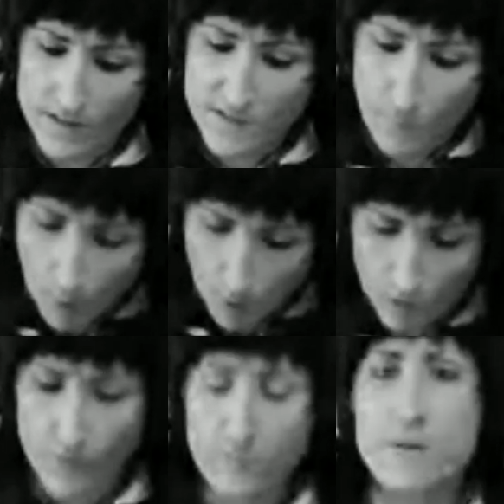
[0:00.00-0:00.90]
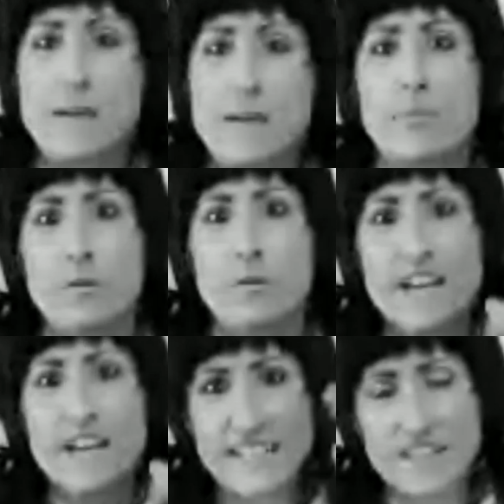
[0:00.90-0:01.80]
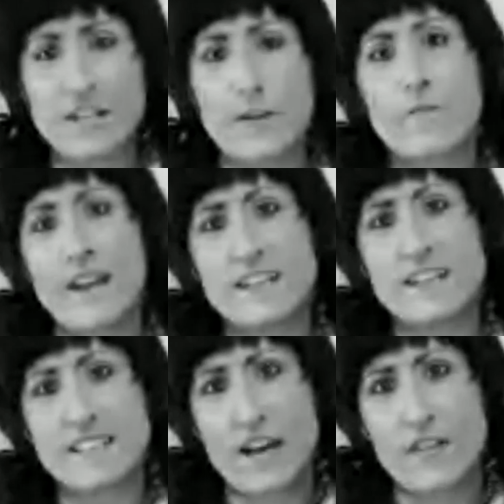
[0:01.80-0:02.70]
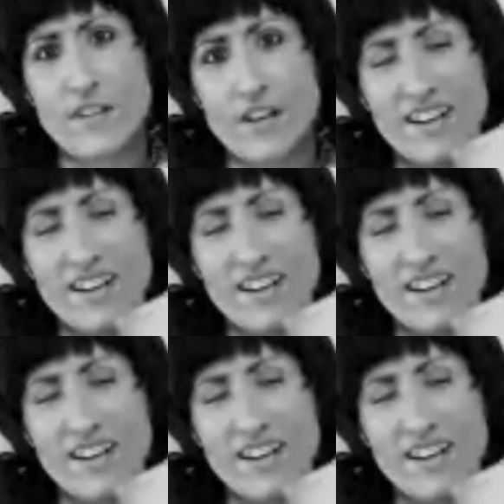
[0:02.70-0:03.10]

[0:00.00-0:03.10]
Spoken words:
sparring with people, getting their faces out there,